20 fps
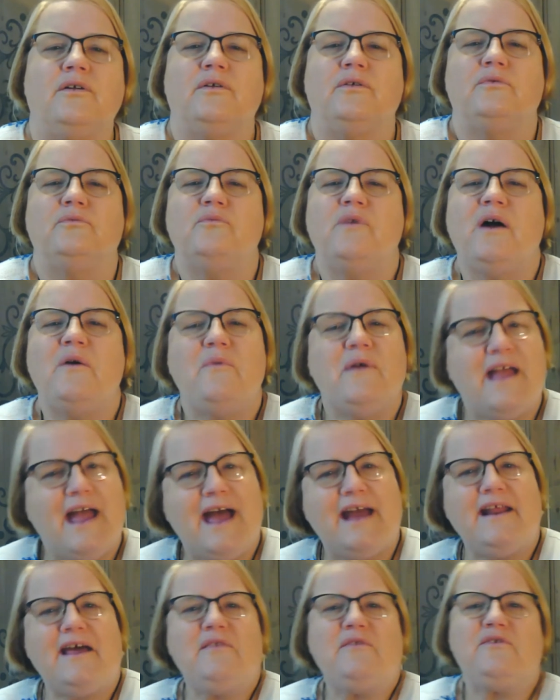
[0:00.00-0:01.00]
Well, we
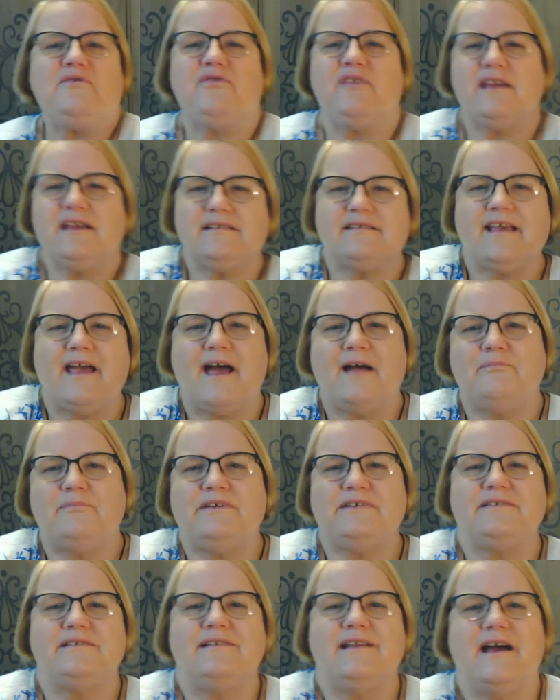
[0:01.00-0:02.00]
had other things
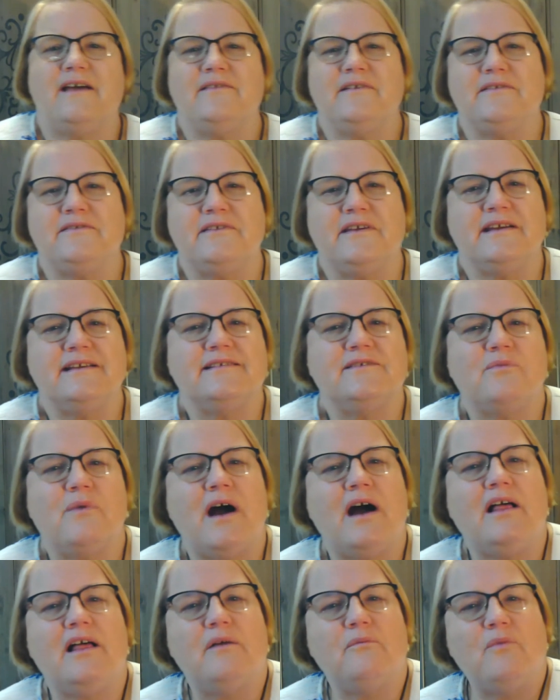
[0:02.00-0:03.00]

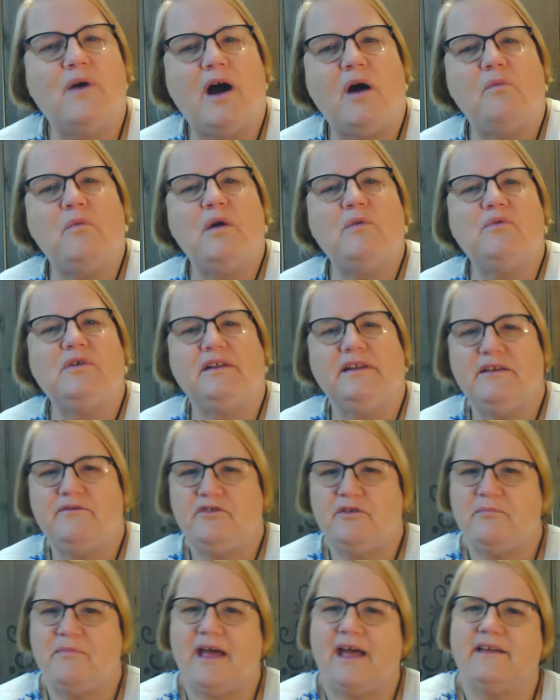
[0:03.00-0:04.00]
while we were
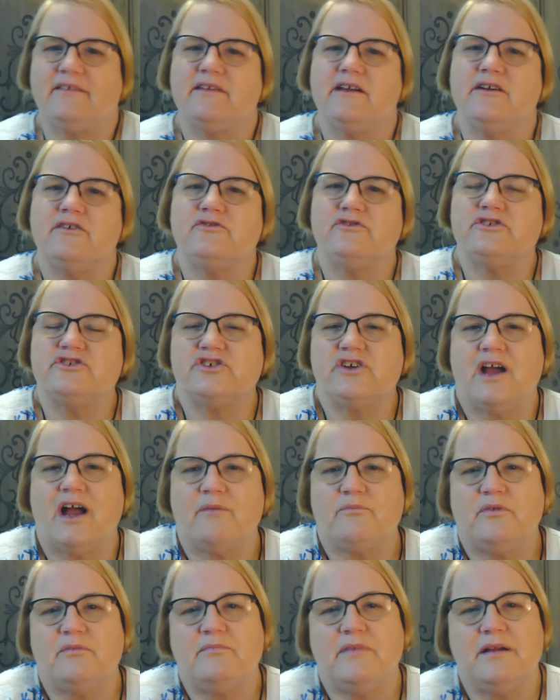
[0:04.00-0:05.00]
living back there in the
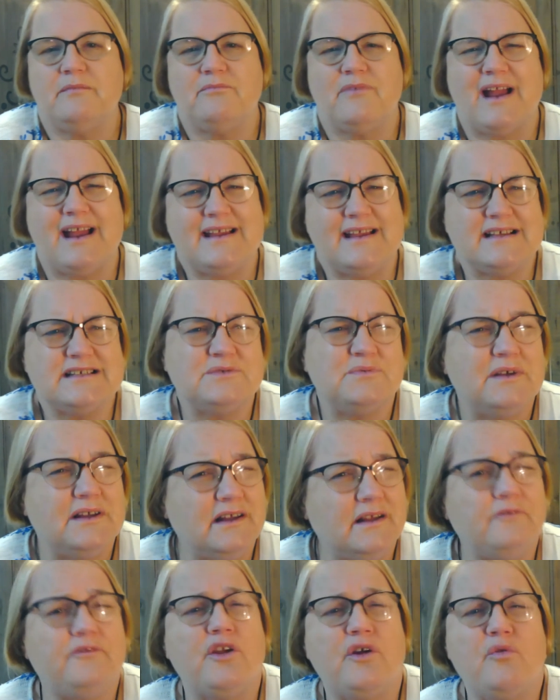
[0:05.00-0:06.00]
shop. Remember, I guess we
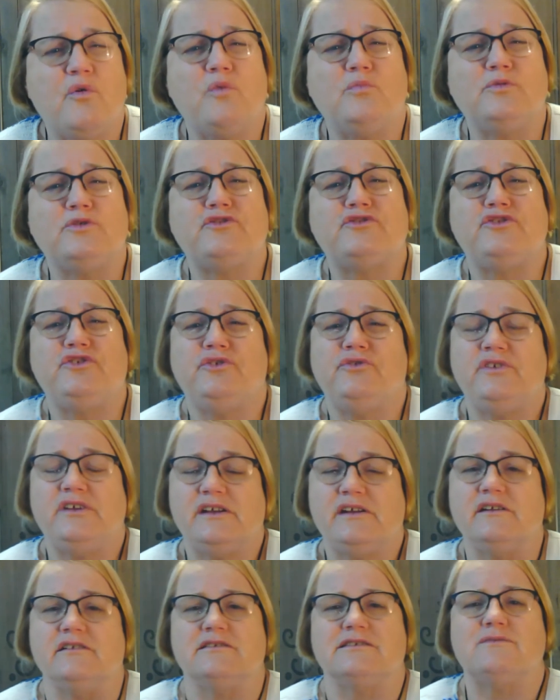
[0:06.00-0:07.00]
lived there almost 2
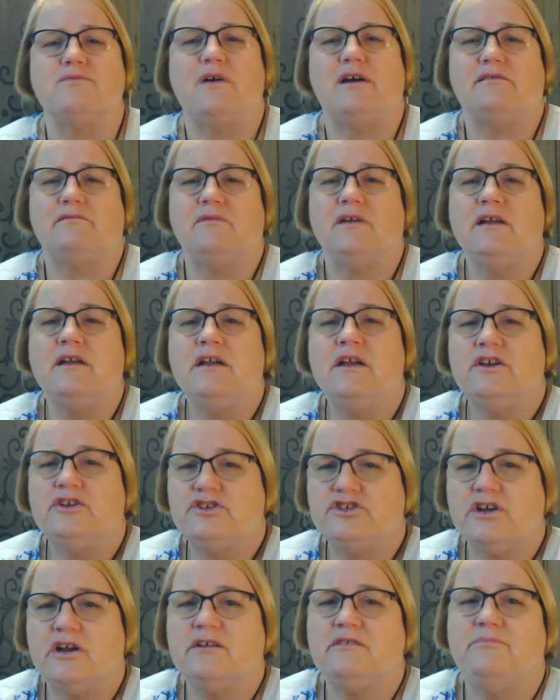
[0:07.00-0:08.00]
years while
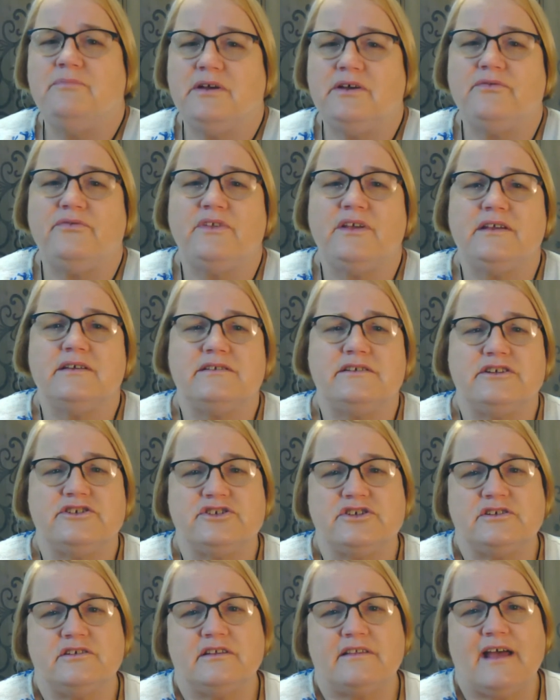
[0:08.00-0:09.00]
Chuck built the
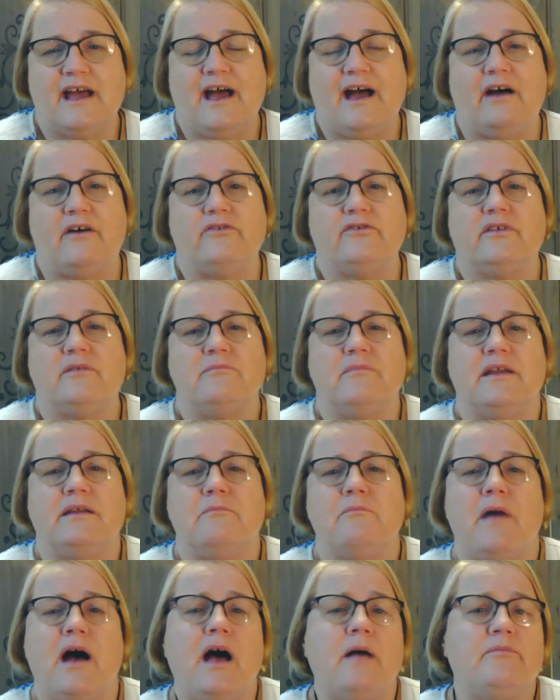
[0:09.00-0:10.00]
addition to the house. And my
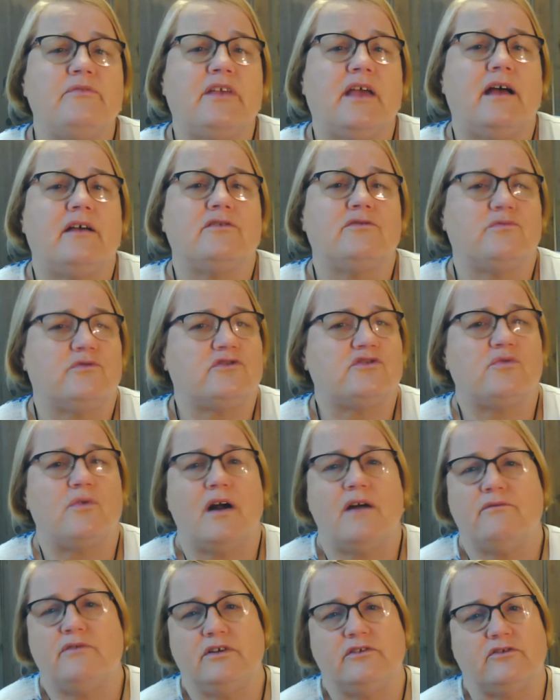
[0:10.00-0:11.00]
mom's house was
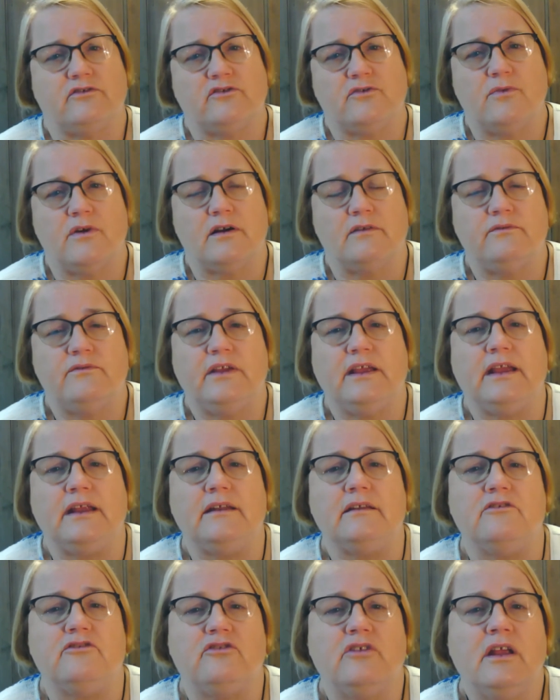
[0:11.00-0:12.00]
1,200 square feet,
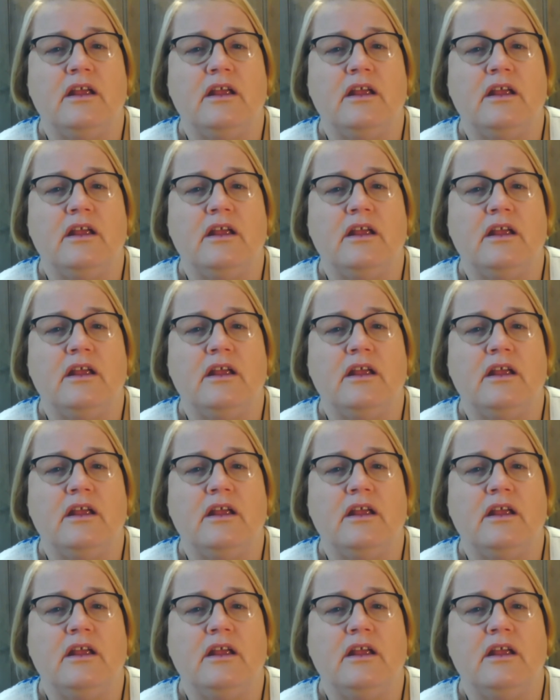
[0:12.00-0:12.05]
and